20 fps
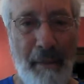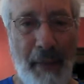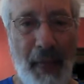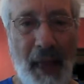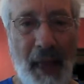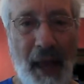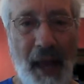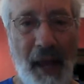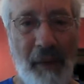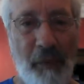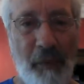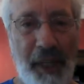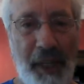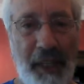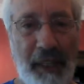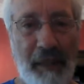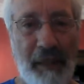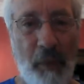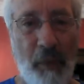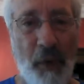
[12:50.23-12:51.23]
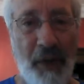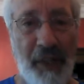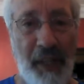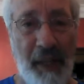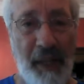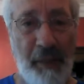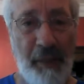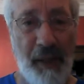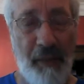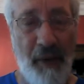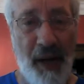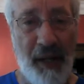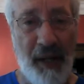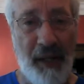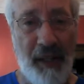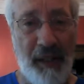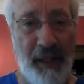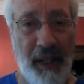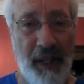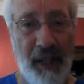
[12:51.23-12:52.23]
And we can more deeply
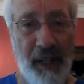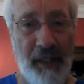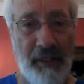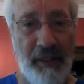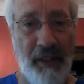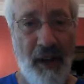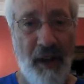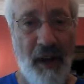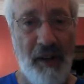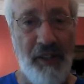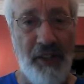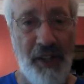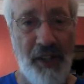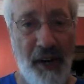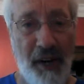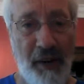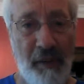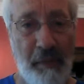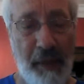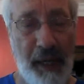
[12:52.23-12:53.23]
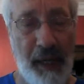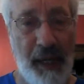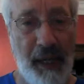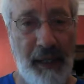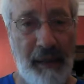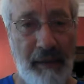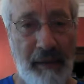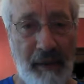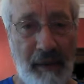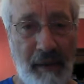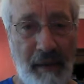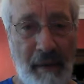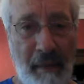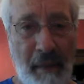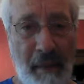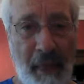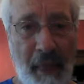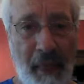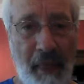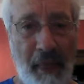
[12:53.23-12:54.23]
recognize our shared being,
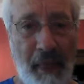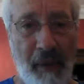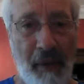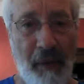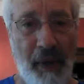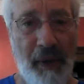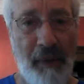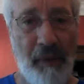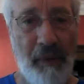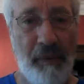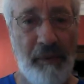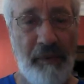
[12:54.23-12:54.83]
that we